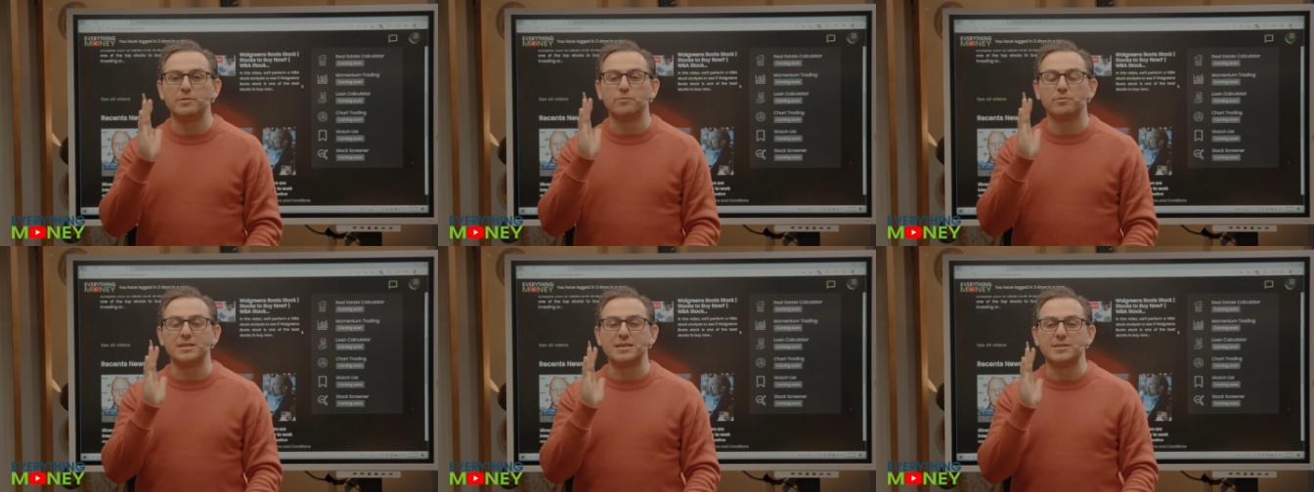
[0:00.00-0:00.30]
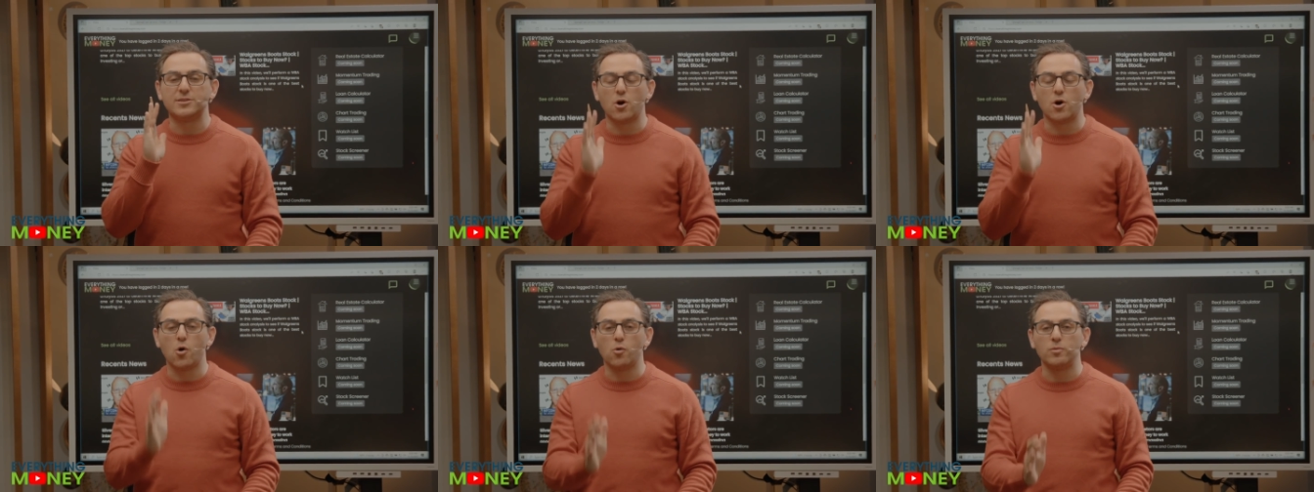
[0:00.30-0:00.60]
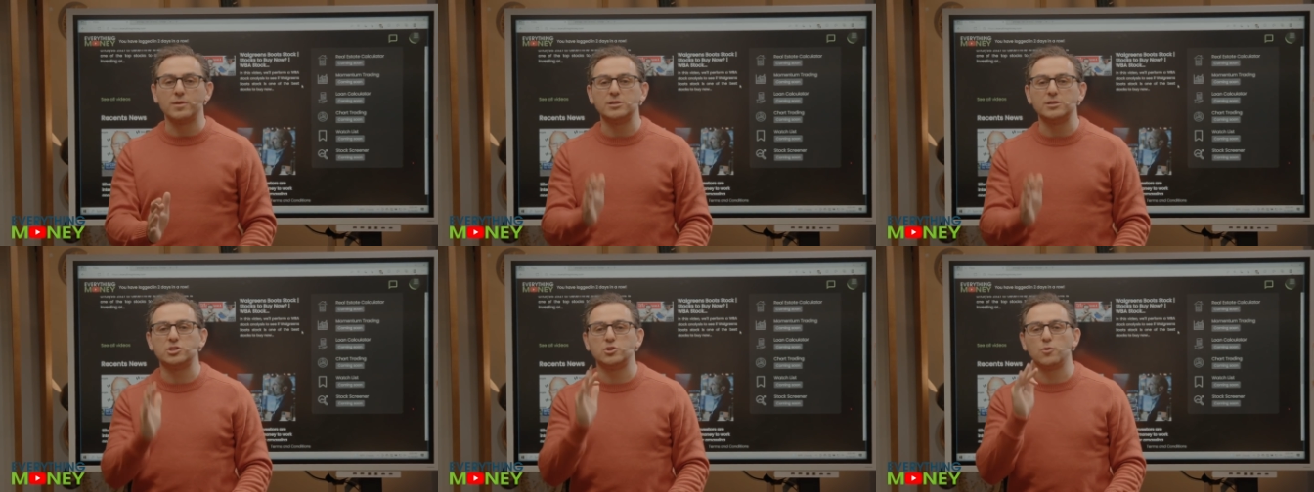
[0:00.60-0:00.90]
release
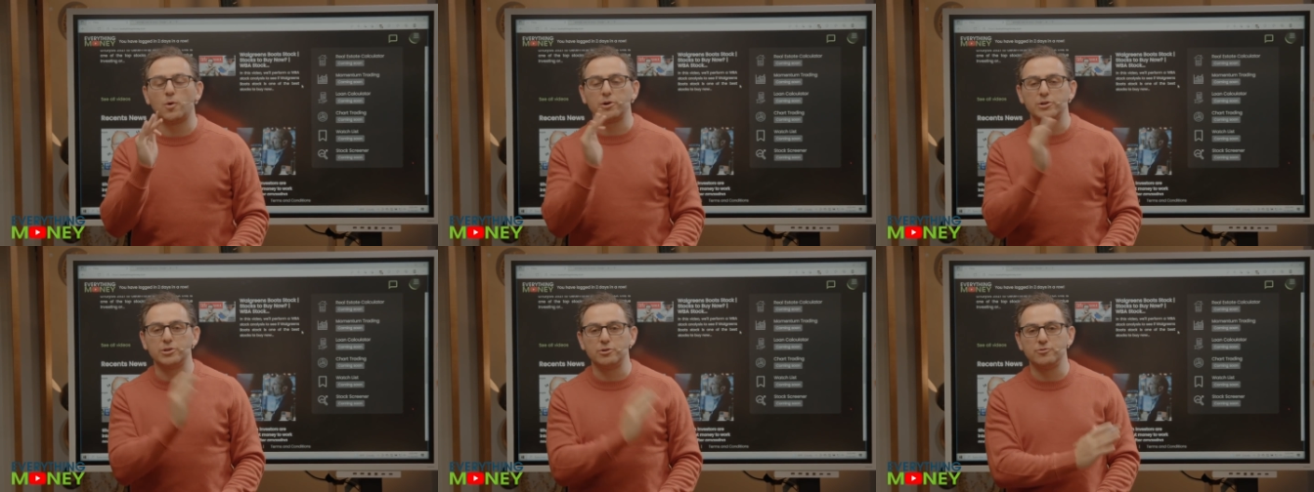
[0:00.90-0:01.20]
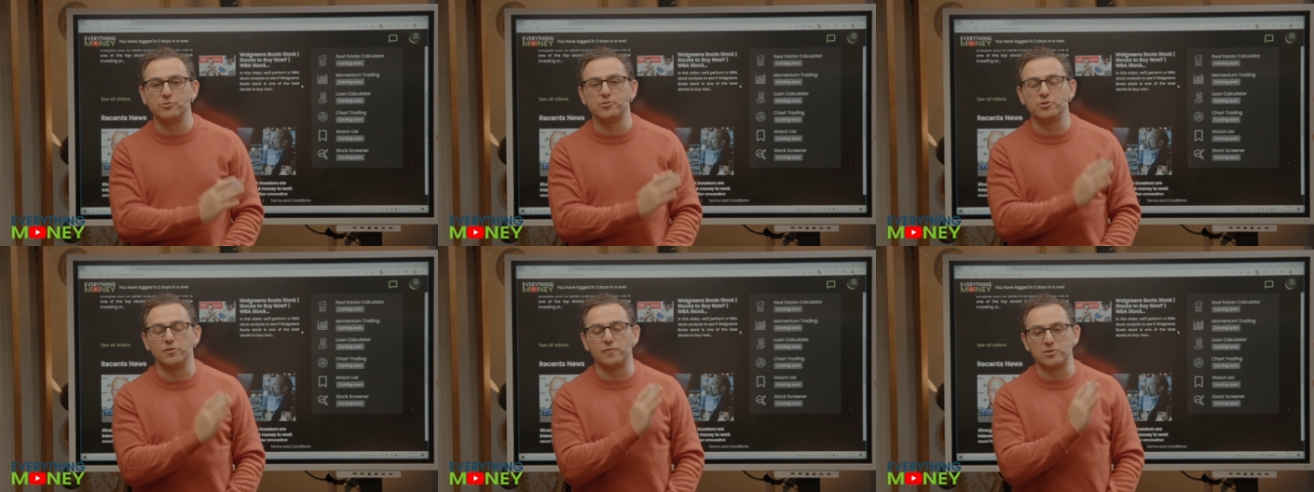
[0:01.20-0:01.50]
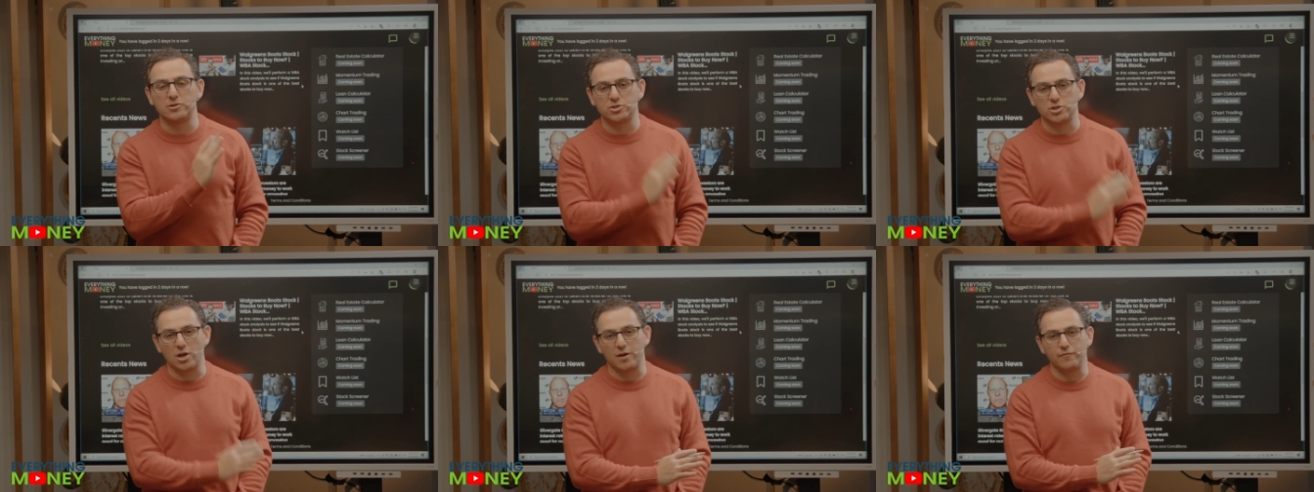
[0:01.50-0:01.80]
only to our users of our
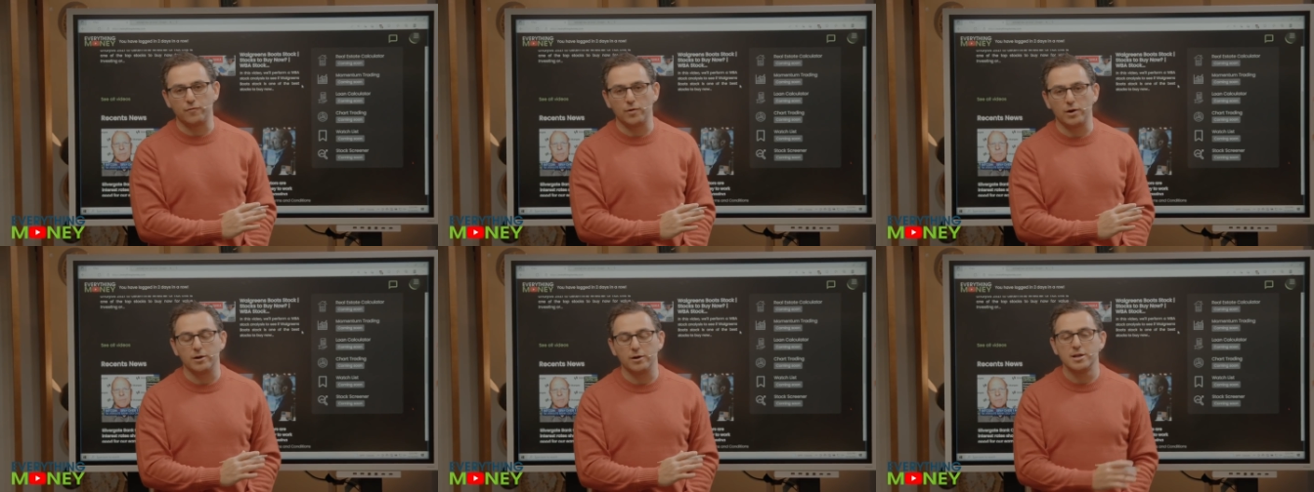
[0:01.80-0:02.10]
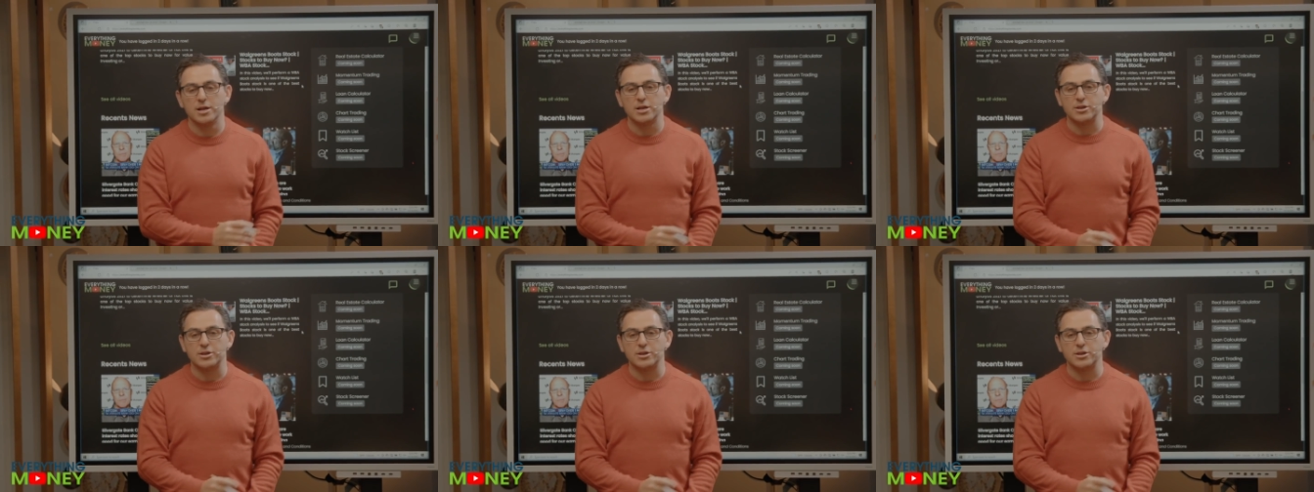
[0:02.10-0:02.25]
software.